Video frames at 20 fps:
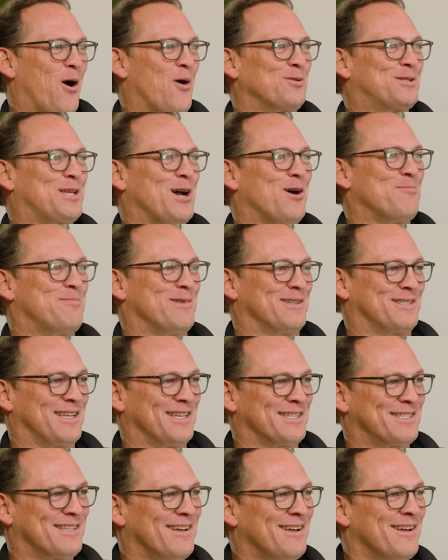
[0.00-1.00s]
the hotel
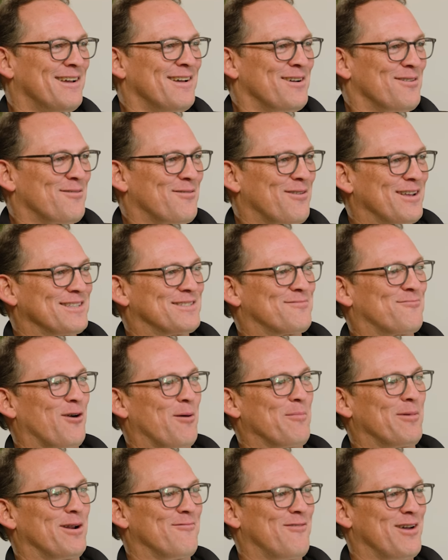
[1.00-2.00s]
business as
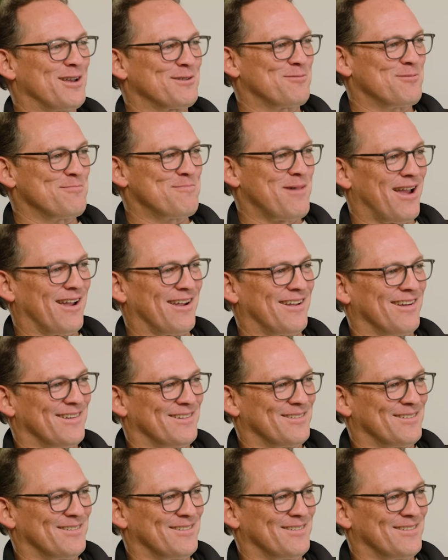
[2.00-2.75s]
from an investment bank?